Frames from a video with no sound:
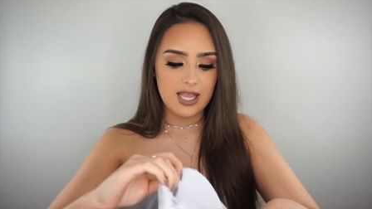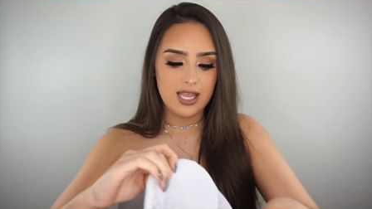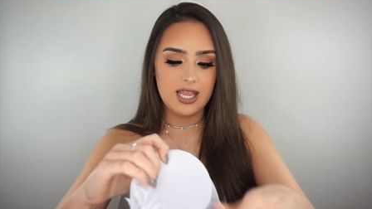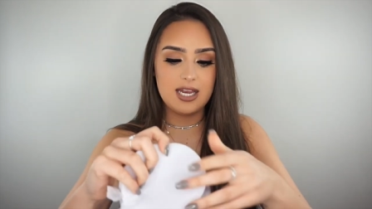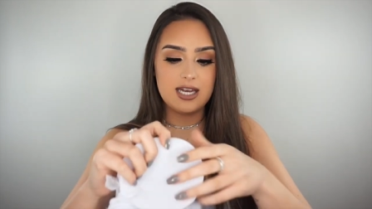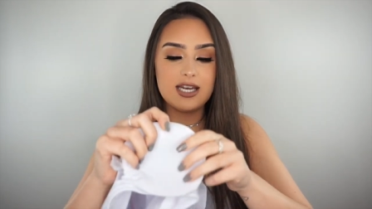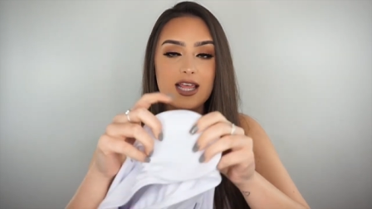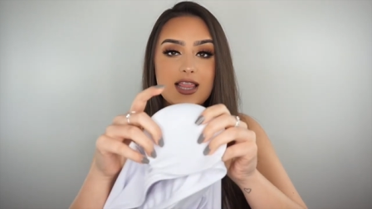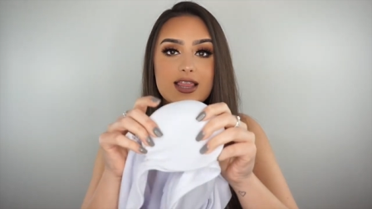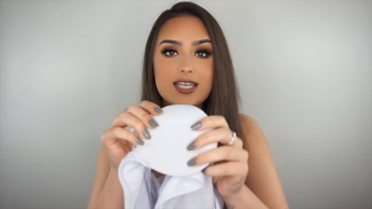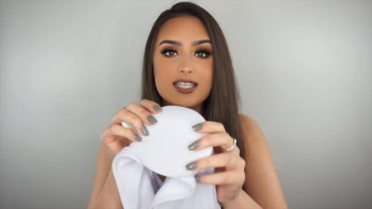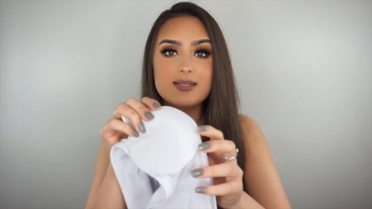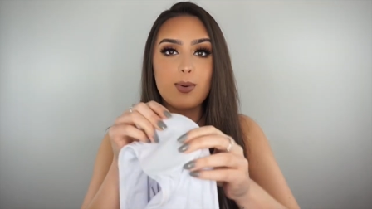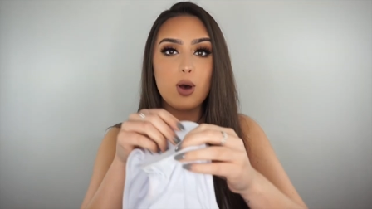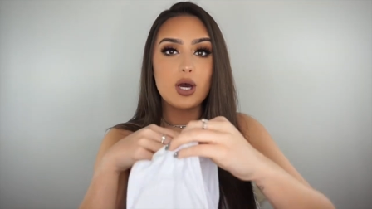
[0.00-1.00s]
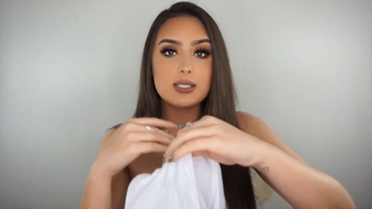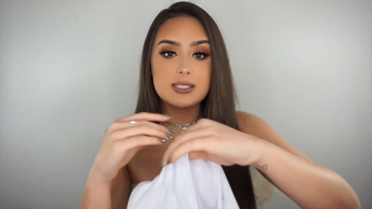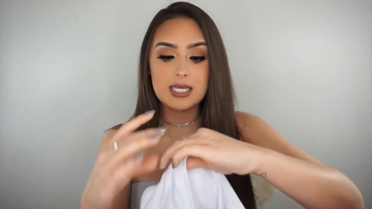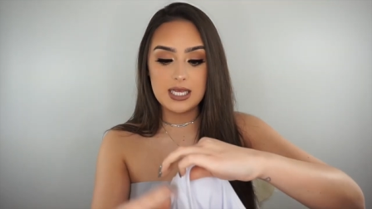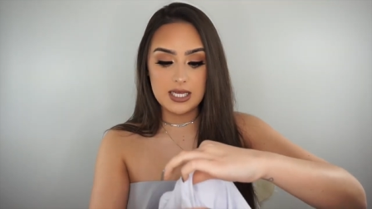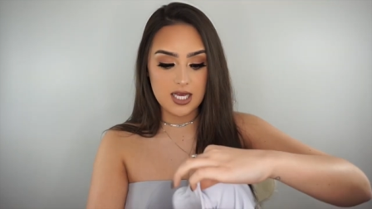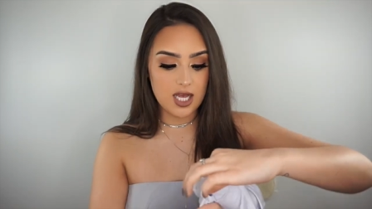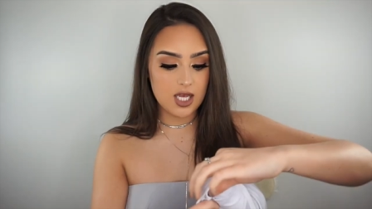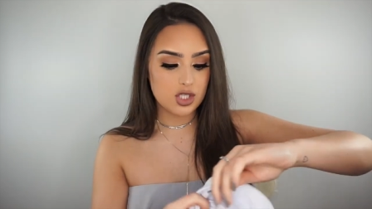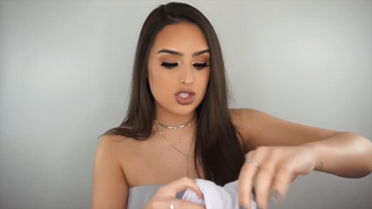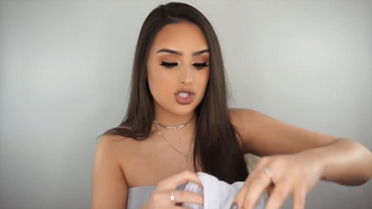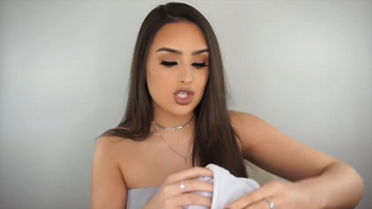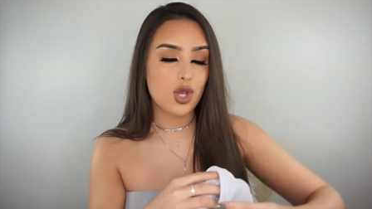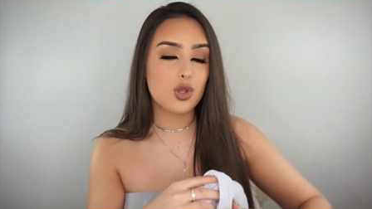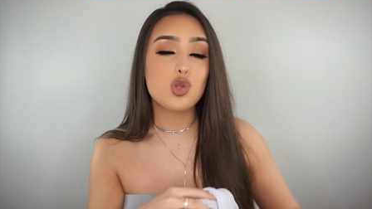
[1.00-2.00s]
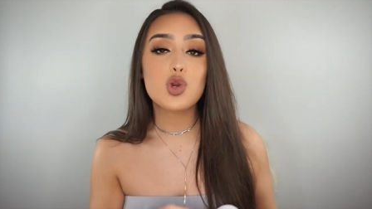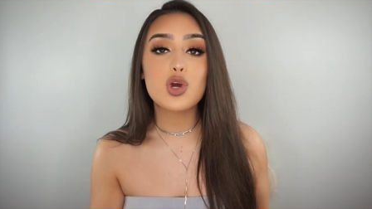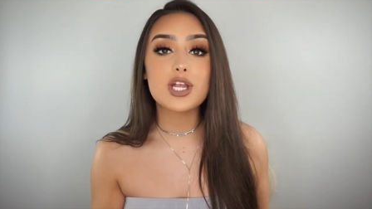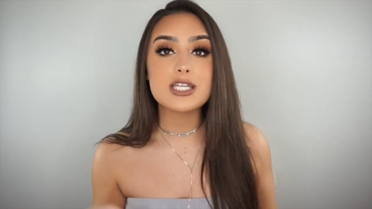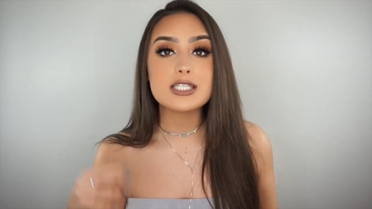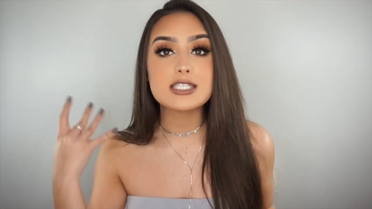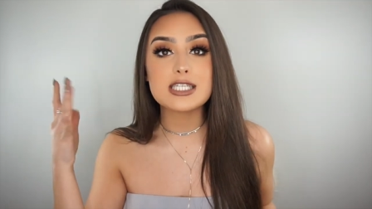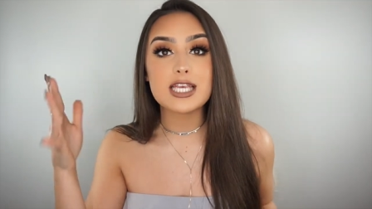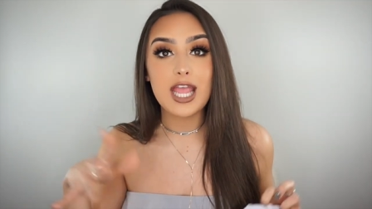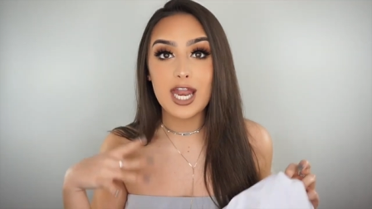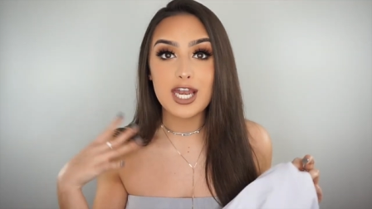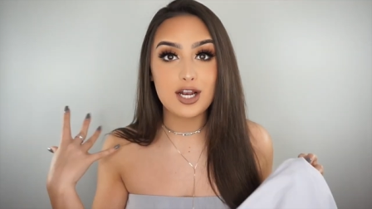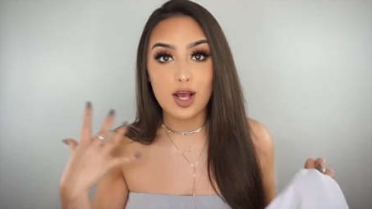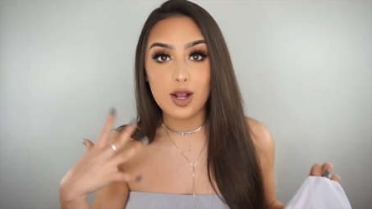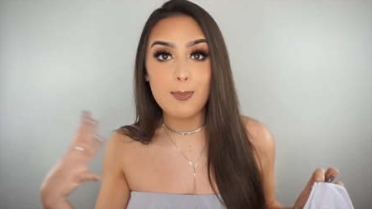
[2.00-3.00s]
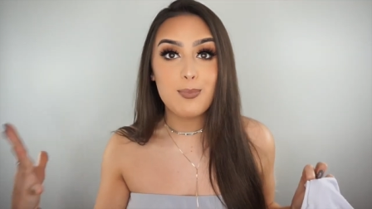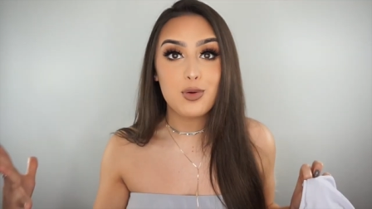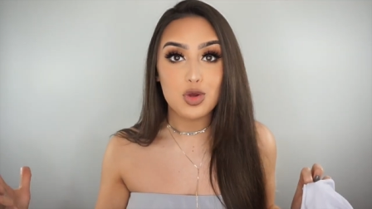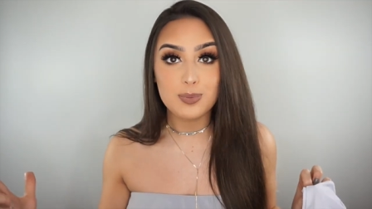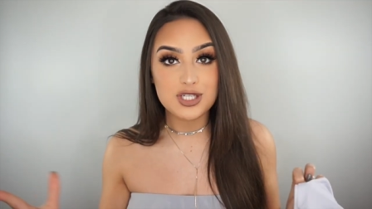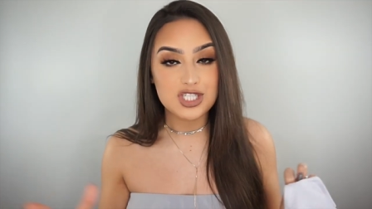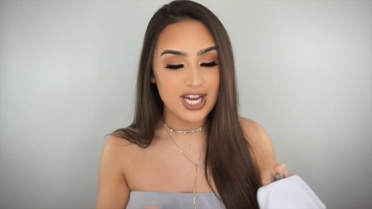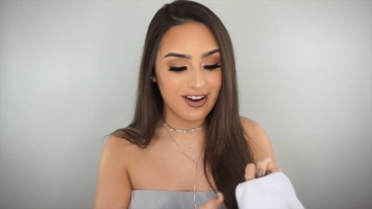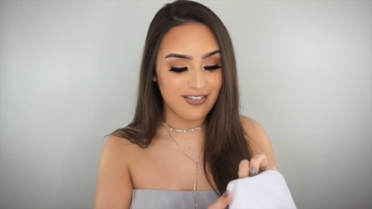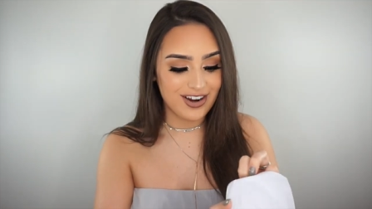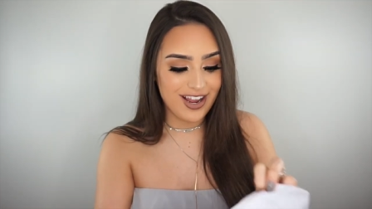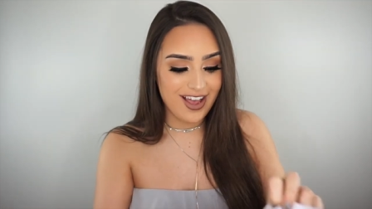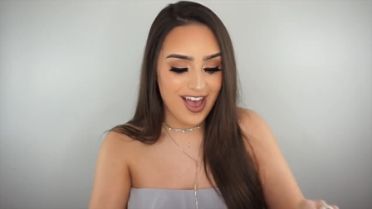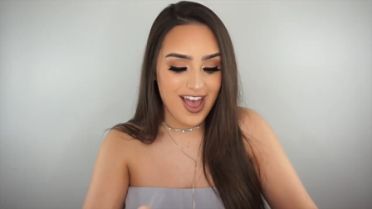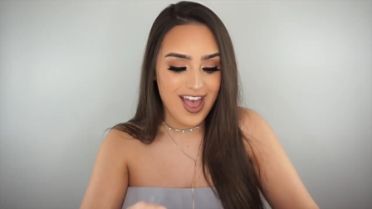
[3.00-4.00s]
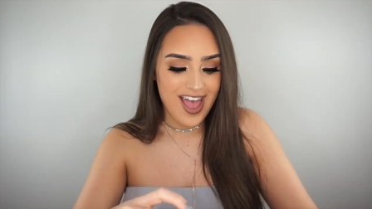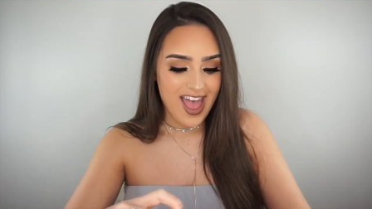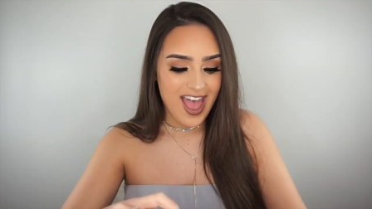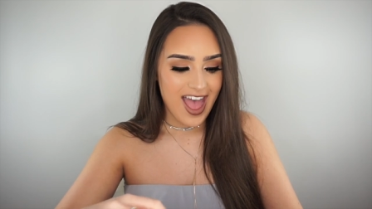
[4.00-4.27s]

in this part here so you're not going to see any like boobage area